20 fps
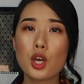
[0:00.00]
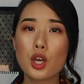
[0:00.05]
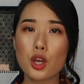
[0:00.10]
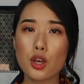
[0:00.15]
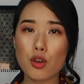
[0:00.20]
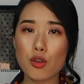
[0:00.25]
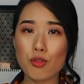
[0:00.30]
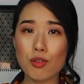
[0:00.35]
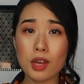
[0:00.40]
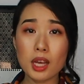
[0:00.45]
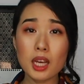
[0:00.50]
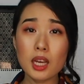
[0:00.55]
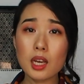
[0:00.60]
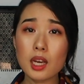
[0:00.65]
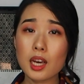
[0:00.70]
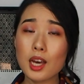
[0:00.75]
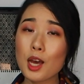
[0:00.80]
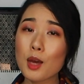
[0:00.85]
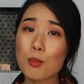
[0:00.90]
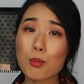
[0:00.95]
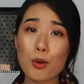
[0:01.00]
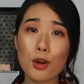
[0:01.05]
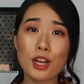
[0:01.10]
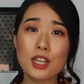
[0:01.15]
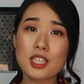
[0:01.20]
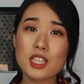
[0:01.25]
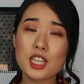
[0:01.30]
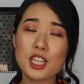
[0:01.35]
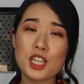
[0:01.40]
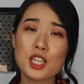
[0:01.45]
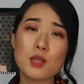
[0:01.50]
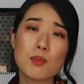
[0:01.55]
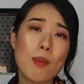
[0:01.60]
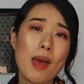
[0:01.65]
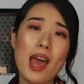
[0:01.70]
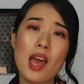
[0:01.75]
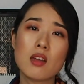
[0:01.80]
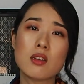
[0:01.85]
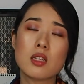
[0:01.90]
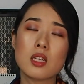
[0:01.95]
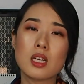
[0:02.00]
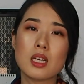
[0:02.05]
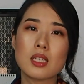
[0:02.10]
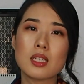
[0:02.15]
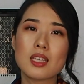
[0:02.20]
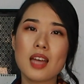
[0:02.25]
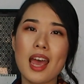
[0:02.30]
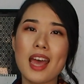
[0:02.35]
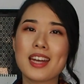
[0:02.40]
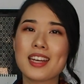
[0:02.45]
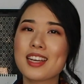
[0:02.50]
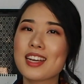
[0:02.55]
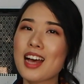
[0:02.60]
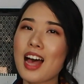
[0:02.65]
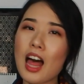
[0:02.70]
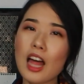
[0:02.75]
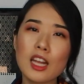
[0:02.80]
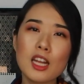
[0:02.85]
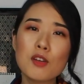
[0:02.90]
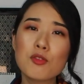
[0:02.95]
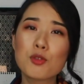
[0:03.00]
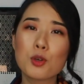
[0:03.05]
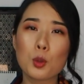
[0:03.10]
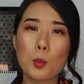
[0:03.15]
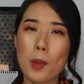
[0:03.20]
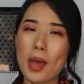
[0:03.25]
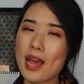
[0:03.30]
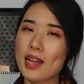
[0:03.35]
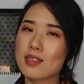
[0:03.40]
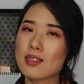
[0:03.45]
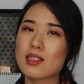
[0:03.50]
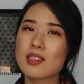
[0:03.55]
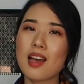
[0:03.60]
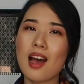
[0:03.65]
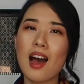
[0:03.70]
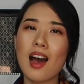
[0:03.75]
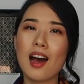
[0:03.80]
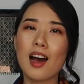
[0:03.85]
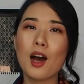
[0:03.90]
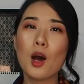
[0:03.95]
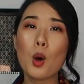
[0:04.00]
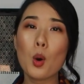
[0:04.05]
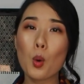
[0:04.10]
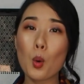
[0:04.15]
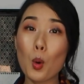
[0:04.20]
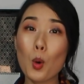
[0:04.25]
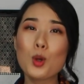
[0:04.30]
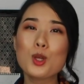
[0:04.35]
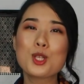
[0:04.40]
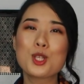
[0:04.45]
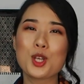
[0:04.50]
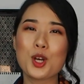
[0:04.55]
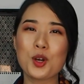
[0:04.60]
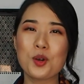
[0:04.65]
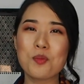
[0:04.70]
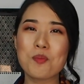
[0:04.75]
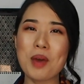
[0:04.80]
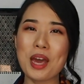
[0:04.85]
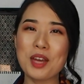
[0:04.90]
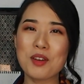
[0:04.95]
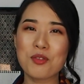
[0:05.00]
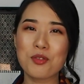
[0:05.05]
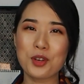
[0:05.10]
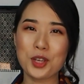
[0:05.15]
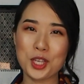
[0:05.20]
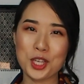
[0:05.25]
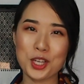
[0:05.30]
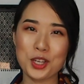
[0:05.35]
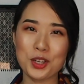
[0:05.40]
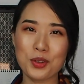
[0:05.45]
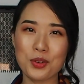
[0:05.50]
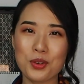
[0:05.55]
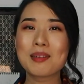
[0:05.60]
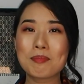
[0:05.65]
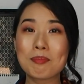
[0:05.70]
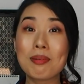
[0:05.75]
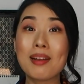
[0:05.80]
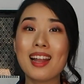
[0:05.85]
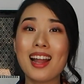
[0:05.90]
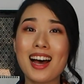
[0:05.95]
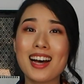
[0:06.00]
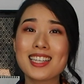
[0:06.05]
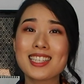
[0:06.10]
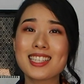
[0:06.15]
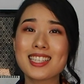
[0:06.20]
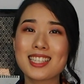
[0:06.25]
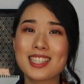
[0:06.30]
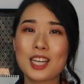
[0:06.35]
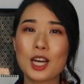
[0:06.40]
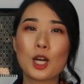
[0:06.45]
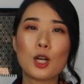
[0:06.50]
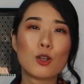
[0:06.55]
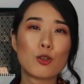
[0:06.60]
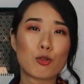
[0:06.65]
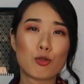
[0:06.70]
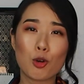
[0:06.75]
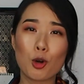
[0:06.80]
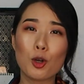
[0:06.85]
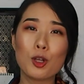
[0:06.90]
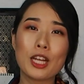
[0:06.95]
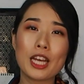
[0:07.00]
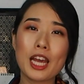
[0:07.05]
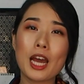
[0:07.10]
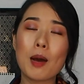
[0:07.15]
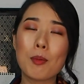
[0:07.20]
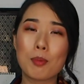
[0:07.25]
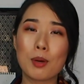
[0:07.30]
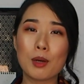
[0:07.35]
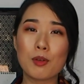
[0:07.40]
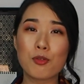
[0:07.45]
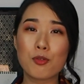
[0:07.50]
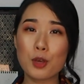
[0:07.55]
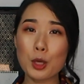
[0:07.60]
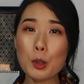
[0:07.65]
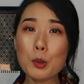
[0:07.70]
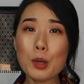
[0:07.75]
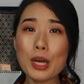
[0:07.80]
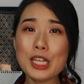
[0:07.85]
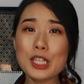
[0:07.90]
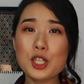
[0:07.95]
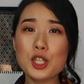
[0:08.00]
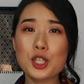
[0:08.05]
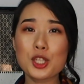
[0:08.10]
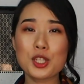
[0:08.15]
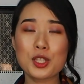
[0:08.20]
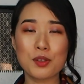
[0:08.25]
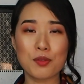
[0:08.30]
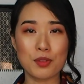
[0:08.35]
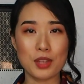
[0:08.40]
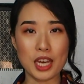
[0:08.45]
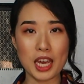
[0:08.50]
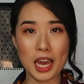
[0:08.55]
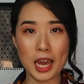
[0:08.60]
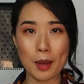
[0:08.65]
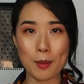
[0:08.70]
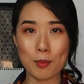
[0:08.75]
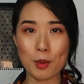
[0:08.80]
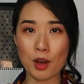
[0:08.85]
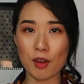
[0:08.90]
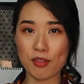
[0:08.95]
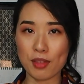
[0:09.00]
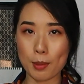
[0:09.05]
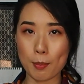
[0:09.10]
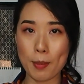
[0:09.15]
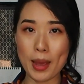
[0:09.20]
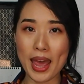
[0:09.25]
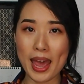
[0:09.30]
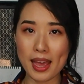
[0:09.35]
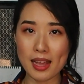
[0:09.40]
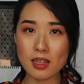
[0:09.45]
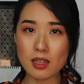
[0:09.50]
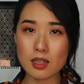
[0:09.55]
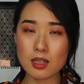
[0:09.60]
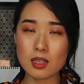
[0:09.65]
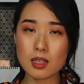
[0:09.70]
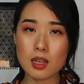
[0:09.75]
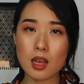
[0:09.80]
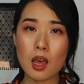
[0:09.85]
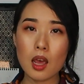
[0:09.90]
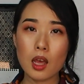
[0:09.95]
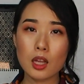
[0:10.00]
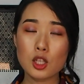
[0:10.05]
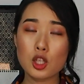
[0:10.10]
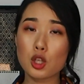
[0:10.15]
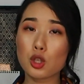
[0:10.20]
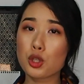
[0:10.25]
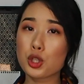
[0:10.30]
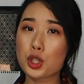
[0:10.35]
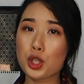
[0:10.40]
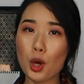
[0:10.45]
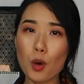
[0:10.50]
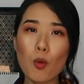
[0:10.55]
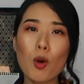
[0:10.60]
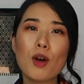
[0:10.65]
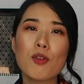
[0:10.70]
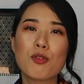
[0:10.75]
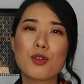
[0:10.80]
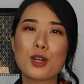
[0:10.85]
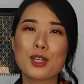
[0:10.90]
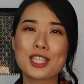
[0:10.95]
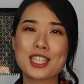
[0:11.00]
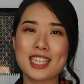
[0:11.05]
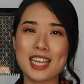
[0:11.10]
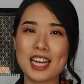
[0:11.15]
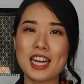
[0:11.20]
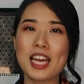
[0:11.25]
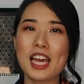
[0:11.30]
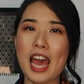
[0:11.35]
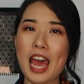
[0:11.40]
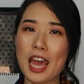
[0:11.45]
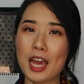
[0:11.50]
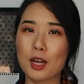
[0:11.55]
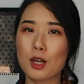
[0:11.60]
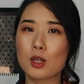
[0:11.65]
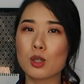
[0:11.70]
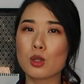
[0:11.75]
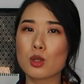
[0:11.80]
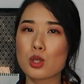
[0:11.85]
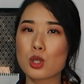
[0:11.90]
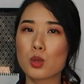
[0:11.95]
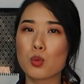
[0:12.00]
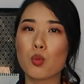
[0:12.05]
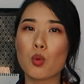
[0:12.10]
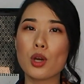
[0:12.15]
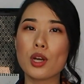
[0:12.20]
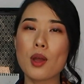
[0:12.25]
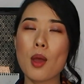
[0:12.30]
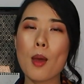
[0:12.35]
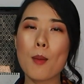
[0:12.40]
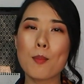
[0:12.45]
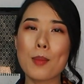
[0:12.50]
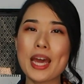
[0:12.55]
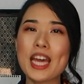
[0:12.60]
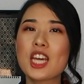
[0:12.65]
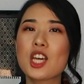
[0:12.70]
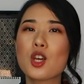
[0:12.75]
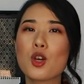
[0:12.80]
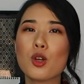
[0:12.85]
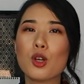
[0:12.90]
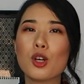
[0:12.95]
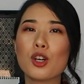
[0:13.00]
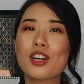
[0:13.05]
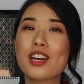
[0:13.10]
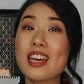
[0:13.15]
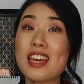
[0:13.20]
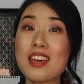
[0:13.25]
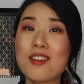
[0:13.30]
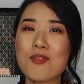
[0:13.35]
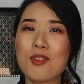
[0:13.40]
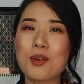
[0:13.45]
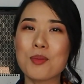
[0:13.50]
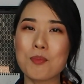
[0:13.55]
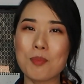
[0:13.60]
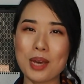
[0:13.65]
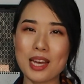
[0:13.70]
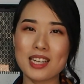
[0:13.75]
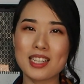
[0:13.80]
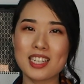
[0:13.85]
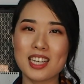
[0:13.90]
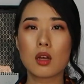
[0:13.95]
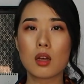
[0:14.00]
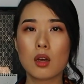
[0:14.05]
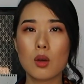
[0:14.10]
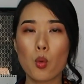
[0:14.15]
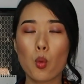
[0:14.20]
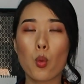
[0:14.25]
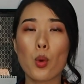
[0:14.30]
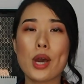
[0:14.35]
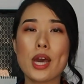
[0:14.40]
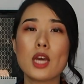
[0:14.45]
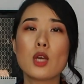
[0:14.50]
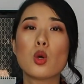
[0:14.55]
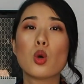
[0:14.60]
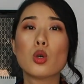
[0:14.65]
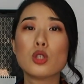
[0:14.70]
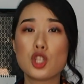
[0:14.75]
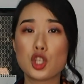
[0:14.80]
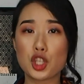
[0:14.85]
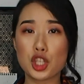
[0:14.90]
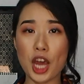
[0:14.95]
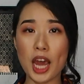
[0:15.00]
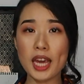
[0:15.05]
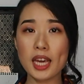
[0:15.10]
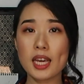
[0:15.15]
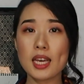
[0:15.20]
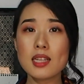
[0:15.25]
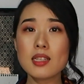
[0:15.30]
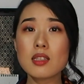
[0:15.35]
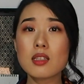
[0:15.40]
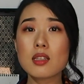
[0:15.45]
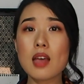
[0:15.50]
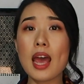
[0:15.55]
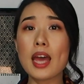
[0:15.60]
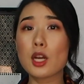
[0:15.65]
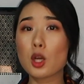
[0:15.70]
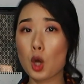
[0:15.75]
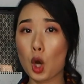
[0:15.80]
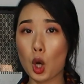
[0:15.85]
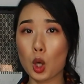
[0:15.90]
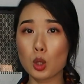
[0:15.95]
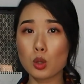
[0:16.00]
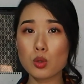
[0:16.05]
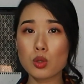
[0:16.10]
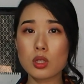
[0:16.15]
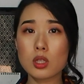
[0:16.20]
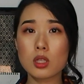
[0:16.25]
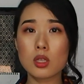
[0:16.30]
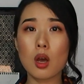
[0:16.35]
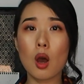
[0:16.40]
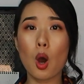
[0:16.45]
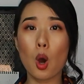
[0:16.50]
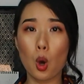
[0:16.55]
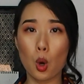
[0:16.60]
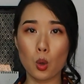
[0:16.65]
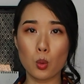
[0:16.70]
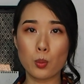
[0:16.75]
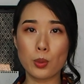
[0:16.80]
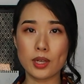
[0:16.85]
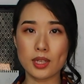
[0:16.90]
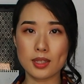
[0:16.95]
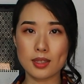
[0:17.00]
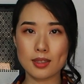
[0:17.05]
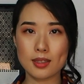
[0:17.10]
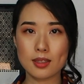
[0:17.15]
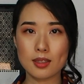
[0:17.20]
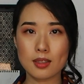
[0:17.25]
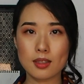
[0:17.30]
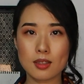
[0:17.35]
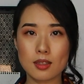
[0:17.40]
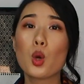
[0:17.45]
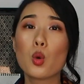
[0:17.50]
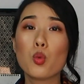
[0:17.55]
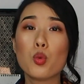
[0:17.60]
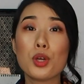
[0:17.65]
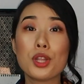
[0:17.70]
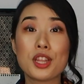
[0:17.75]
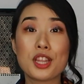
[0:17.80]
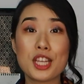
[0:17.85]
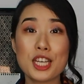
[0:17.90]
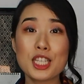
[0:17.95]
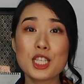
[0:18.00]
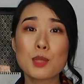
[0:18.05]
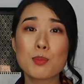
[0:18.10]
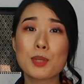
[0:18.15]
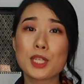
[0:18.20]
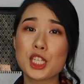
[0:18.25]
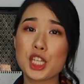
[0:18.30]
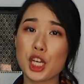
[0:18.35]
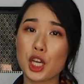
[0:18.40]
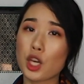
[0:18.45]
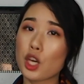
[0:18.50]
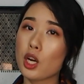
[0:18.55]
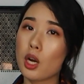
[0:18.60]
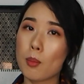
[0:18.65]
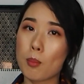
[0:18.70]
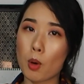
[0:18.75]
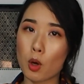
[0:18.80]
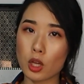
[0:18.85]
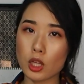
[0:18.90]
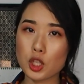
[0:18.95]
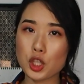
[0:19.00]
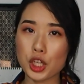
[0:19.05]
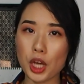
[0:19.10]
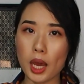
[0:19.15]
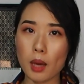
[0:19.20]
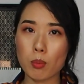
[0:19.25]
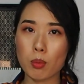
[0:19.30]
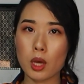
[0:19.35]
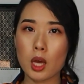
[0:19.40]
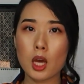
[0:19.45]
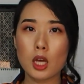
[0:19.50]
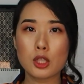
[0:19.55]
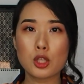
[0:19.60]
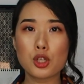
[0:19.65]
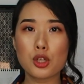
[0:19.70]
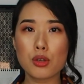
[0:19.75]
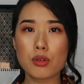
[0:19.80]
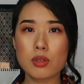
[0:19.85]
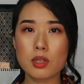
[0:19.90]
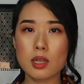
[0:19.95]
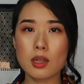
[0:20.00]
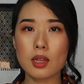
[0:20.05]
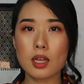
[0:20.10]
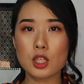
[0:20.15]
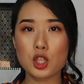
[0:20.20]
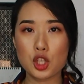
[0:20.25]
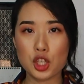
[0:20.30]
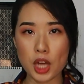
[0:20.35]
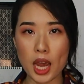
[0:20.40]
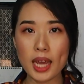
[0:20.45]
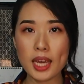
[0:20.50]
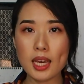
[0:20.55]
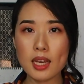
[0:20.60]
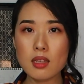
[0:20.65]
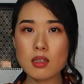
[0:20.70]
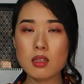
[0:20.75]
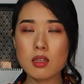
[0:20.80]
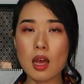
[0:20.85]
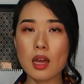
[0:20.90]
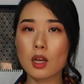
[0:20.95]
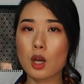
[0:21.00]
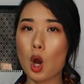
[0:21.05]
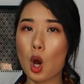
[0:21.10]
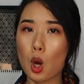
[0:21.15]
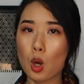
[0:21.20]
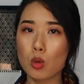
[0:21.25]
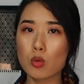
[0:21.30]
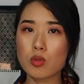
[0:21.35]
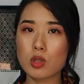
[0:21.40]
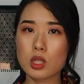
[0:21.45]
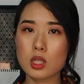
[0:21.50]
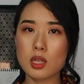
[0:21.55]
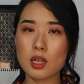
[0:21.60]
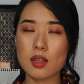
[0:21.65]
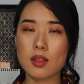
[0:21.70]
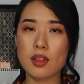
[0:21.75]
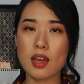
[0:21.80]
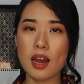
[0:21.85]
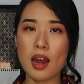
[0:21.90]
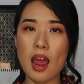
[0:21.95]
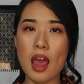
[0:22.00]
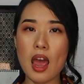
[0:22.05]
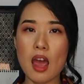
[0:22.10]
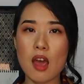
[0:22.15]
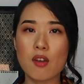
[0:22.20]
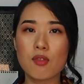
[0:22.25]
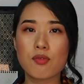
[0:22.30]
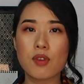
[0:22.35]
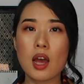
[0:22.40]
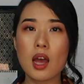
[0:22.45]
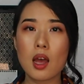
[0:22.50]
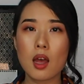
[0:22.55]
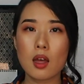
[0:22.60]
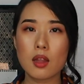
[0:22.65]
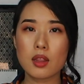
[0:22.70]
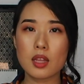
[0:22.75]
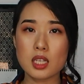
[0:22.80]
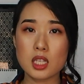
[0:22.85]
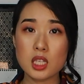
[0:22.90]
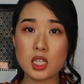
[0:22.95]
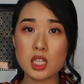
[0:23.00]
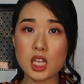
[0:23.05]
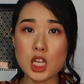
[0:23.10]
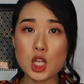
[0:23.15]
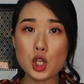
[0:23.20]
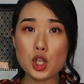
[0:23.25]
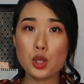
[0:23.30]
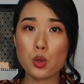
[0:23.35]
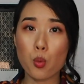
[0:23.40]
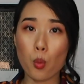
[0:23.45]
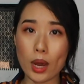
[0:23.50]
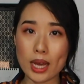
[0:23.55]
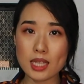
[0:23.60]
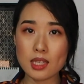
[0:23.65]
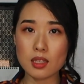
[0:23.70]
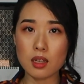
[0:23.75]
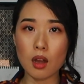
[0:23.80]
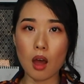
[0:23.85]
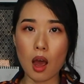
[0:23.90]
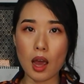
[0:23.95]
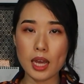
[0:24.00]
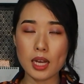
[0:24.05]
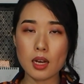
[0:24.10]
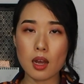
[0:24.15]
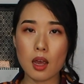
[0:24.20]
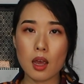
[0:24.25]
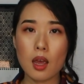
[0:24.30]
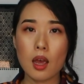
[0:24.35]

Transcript: Unique, printed, patterned and colorful pants are also made for you. Plus, rolling up a few inches of the hem of the pants to show off your skinny ankles would make you look even better. Wear your jackets and coats open. With this particular body shape, choosing the jackets and coats that have the cinched waistline